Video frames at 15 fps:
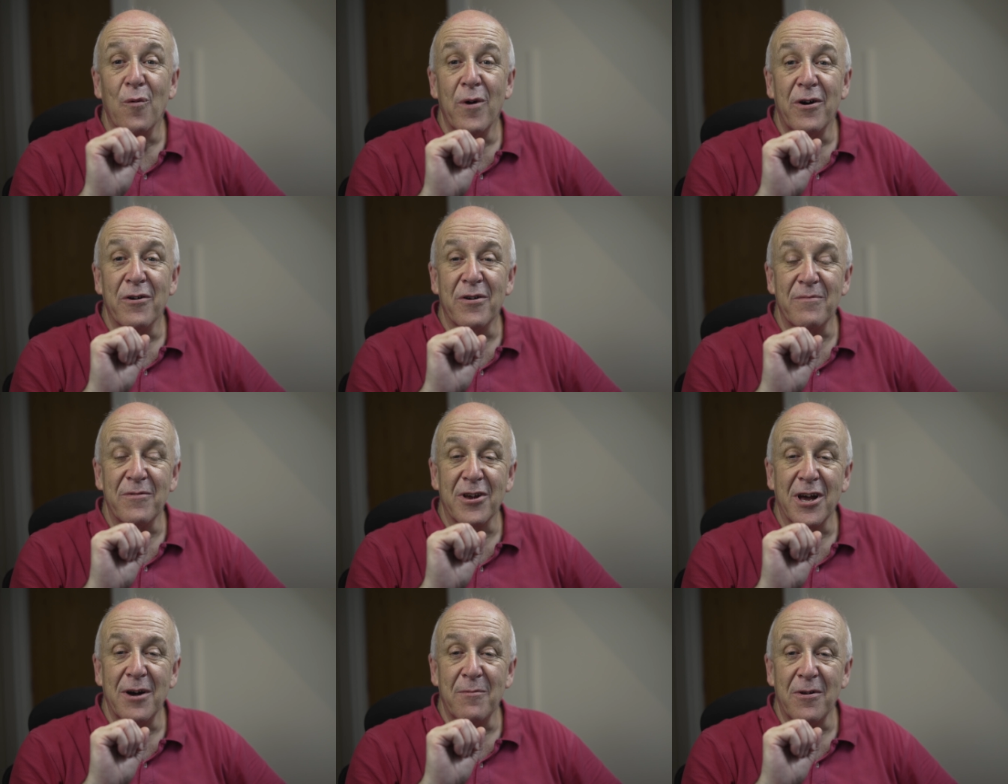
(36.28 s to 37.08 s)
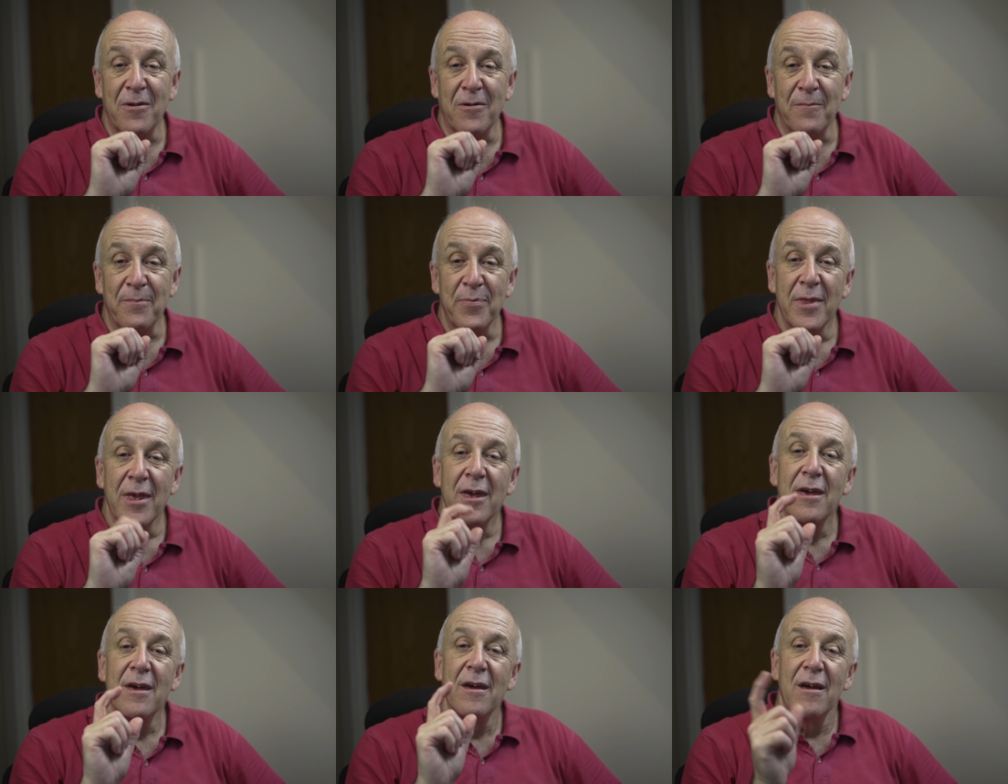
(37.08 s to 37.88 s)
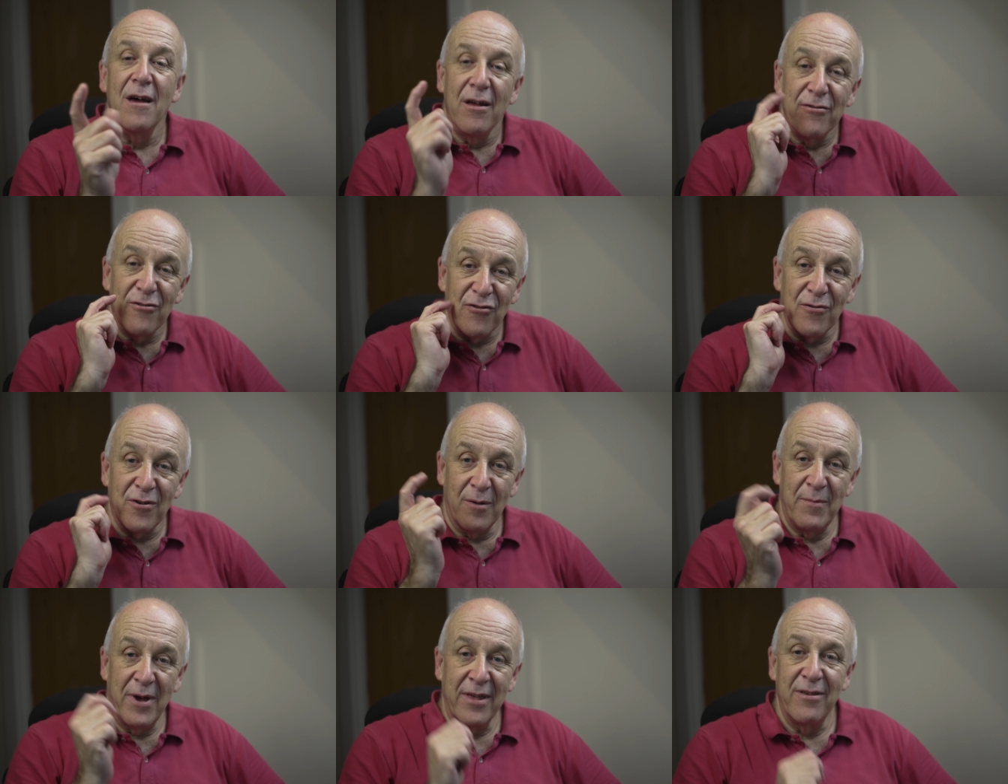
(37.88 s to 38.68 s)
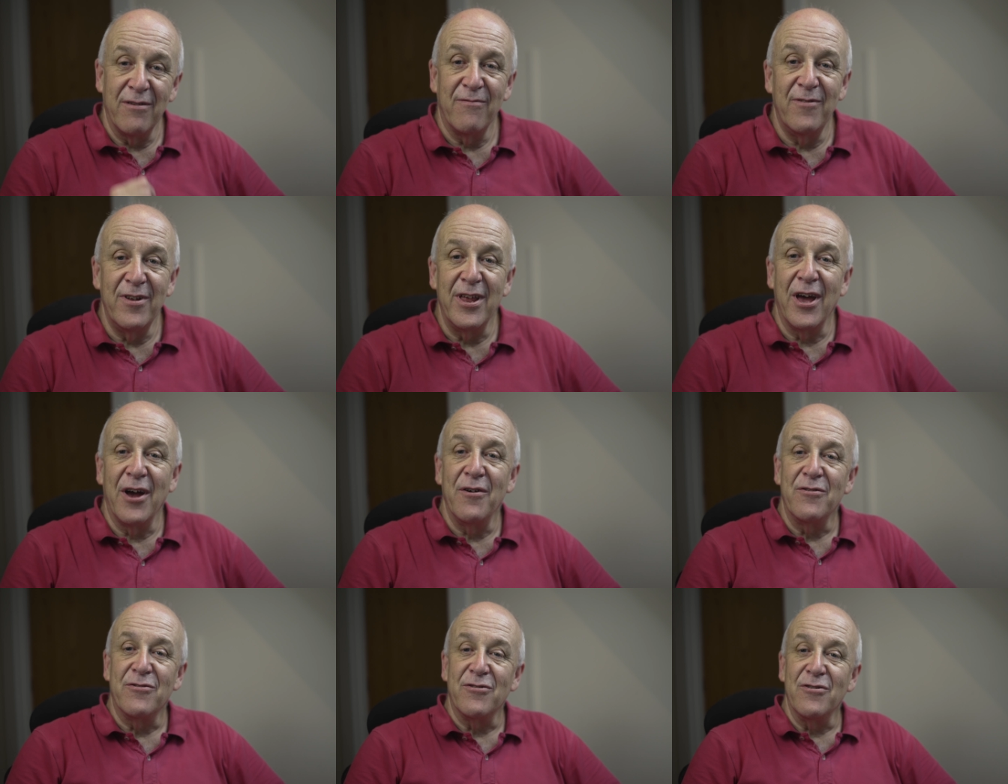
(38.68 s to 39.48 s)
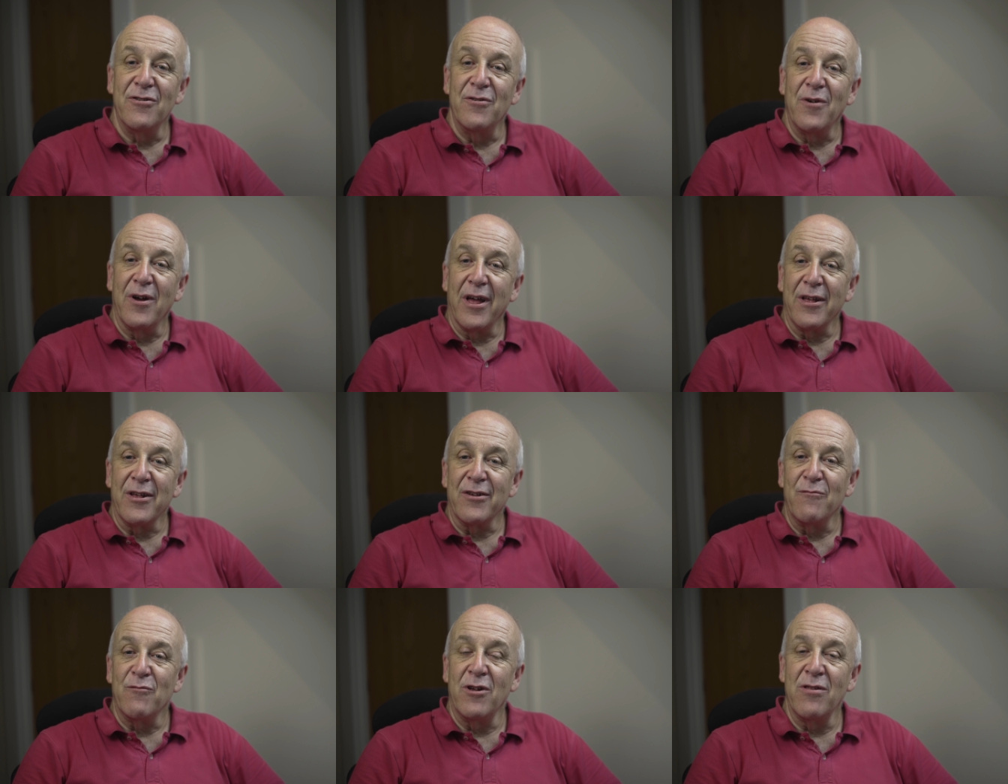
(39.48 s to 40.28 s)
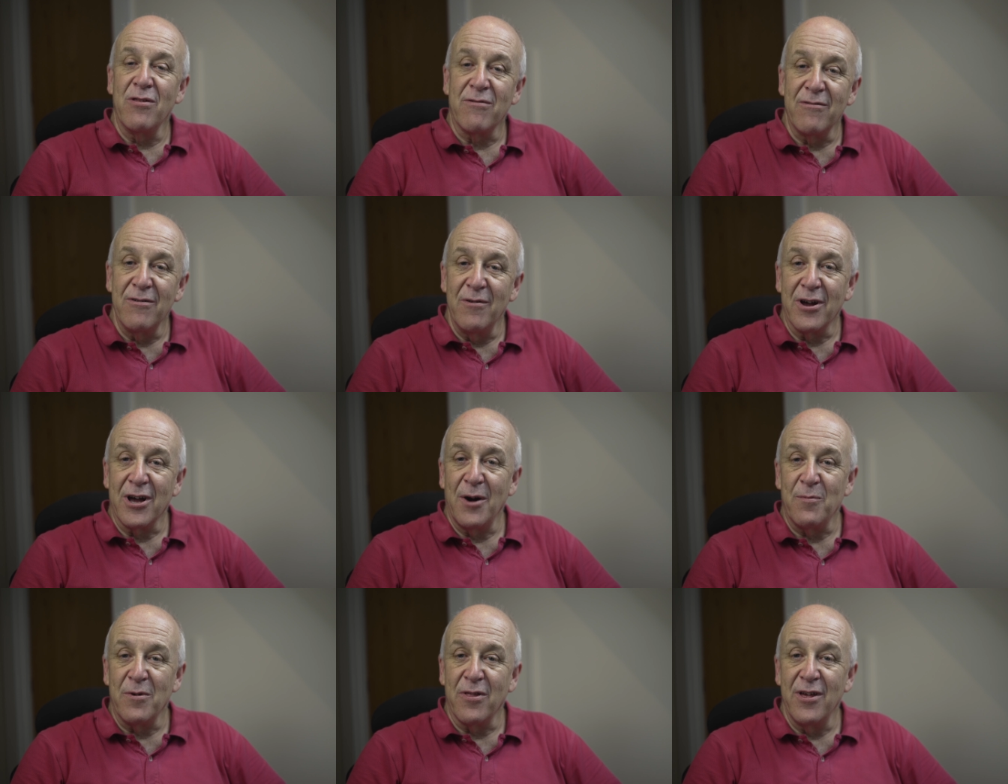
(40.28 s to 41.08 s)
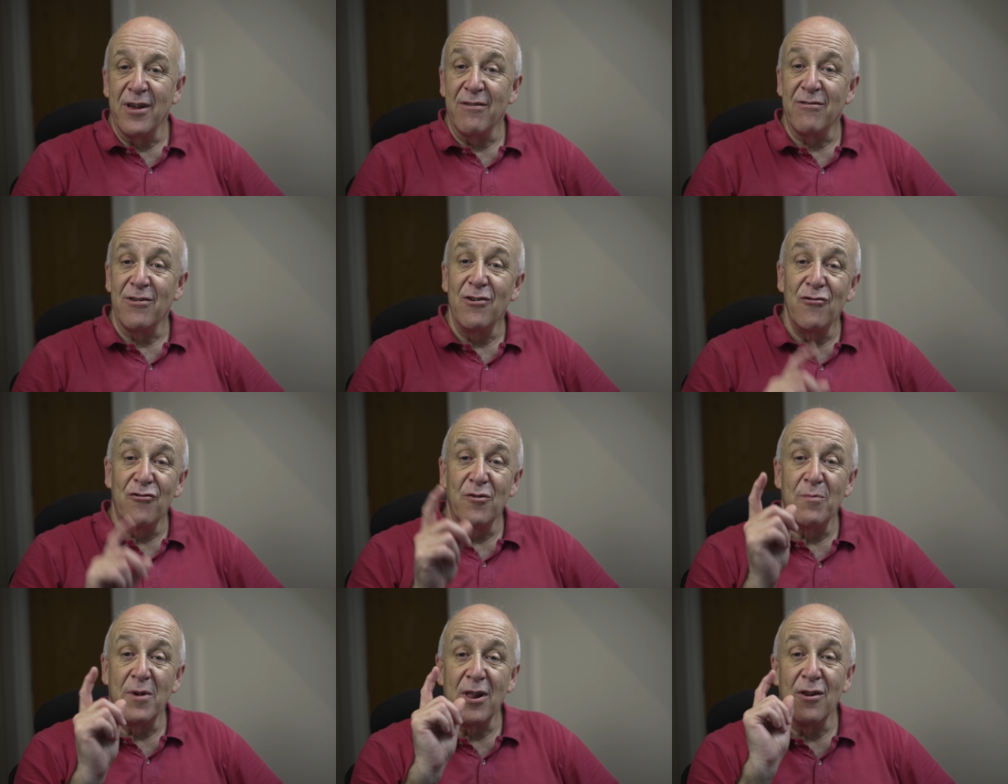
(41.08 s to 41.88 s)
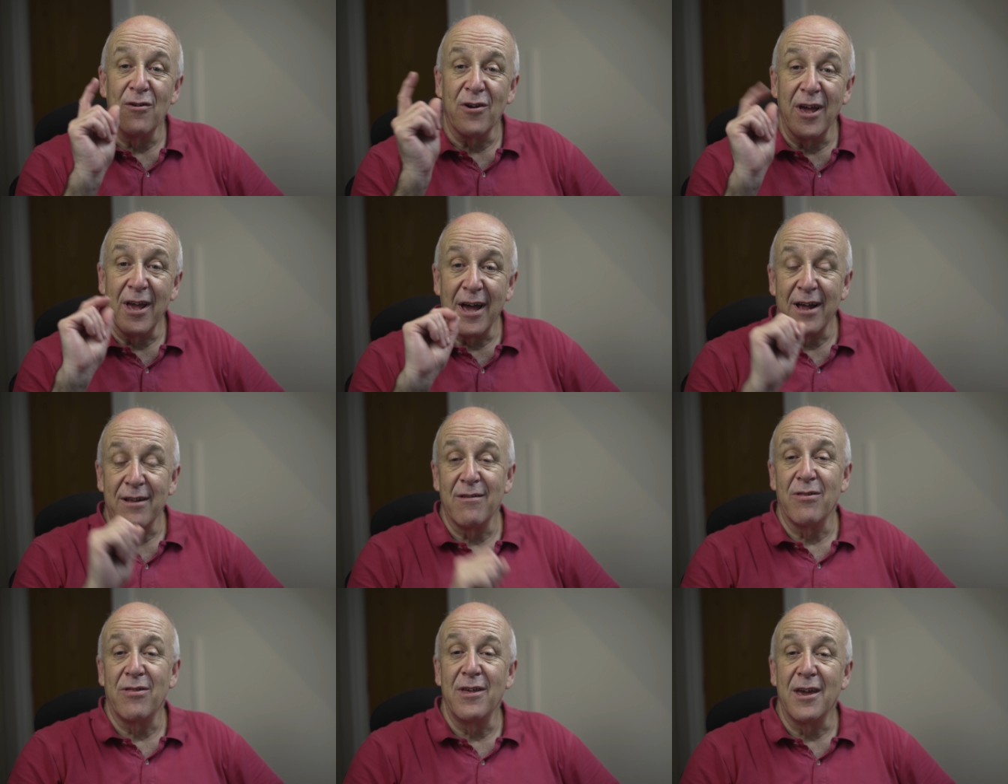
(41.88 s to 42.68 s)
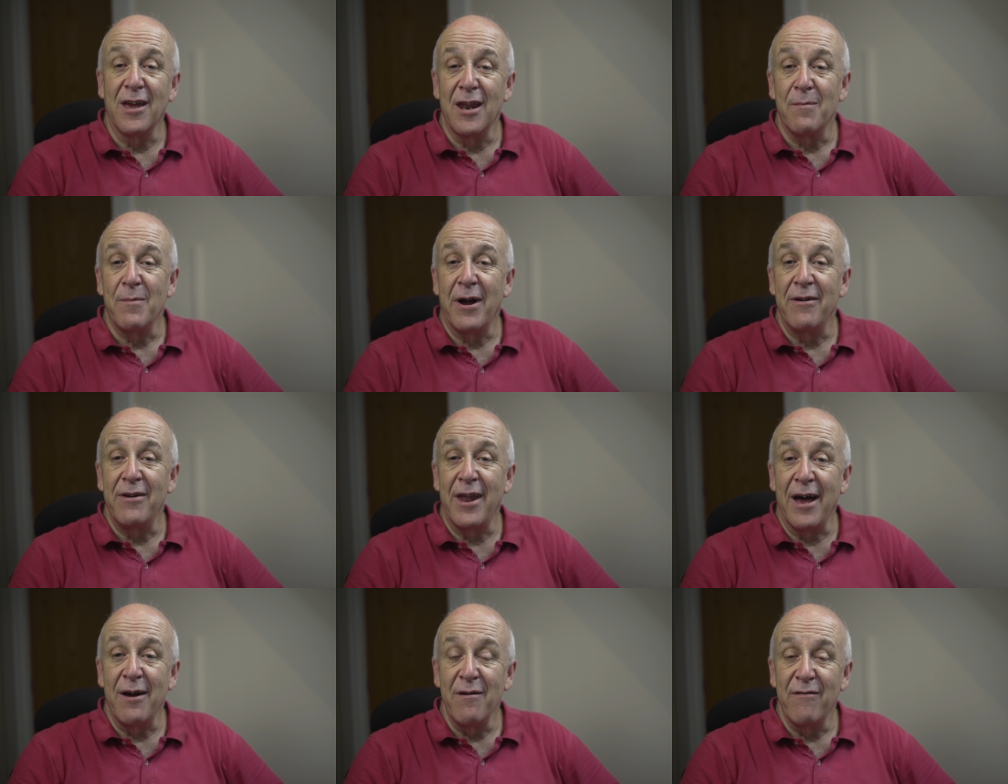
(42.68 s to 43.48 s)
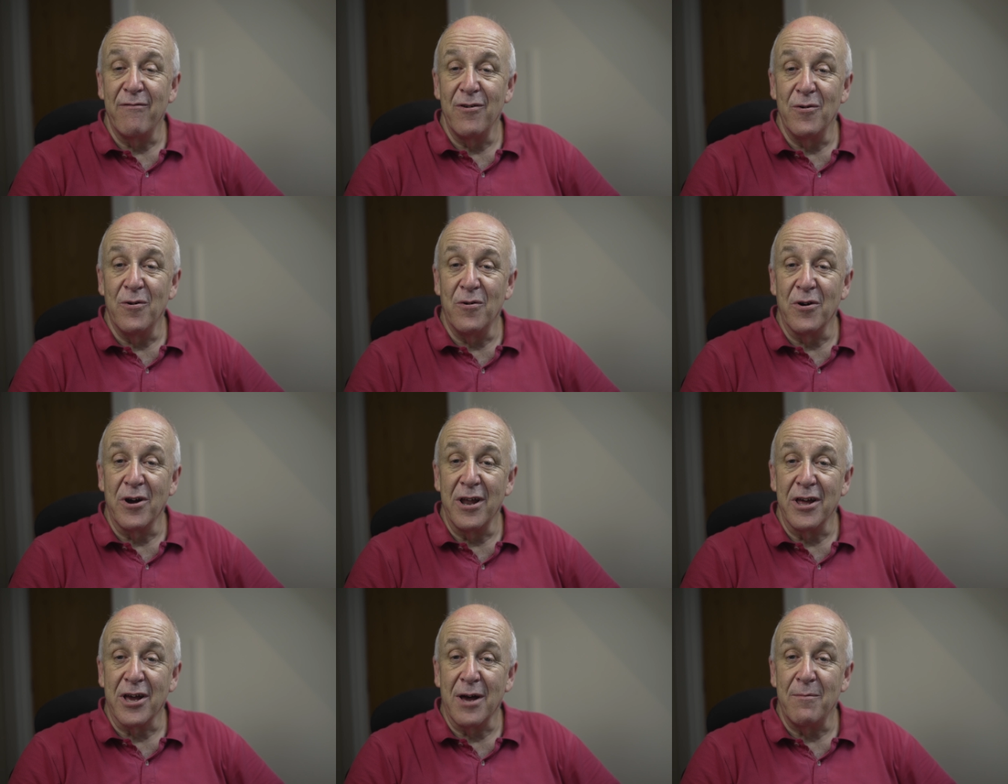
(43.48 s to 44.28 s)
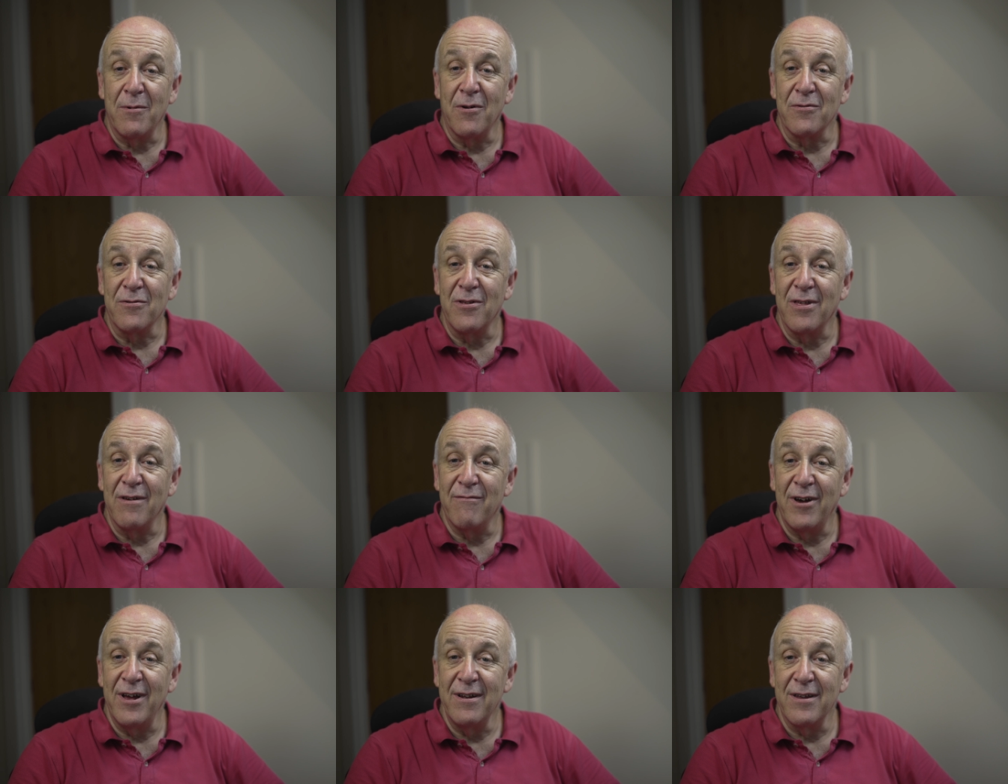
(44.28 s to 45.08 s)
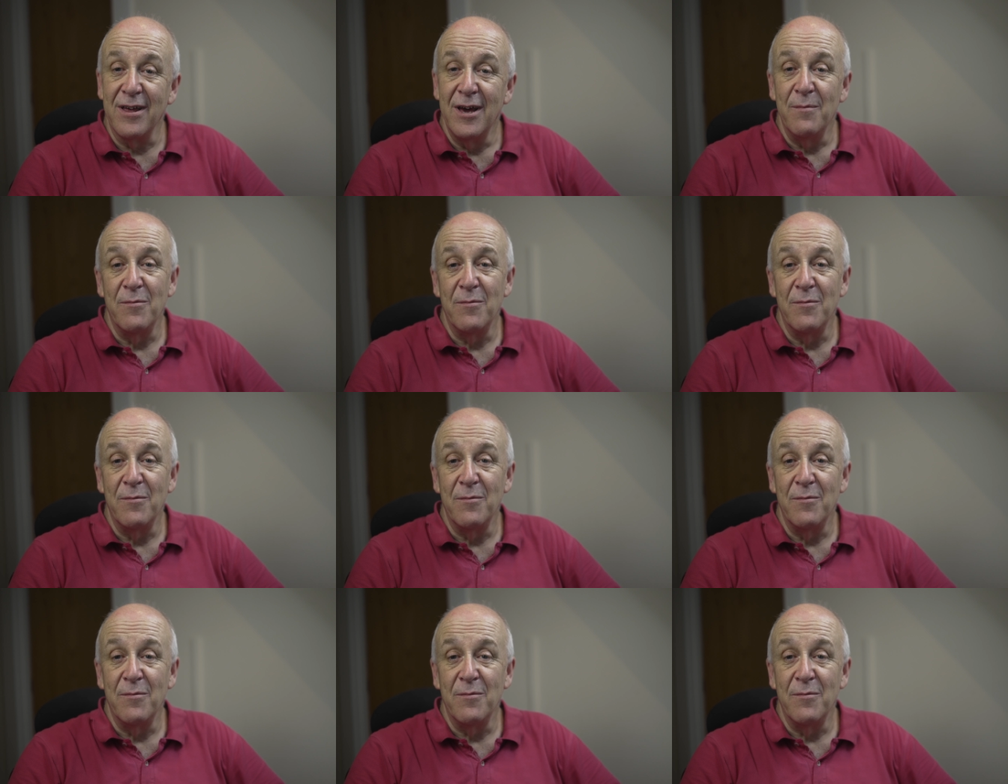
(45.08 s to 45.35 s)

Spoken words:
welcome to come along. Just thought I'd make this video to run through a couple of things that you should be looking at and thinking about now if you're going to come along to the event,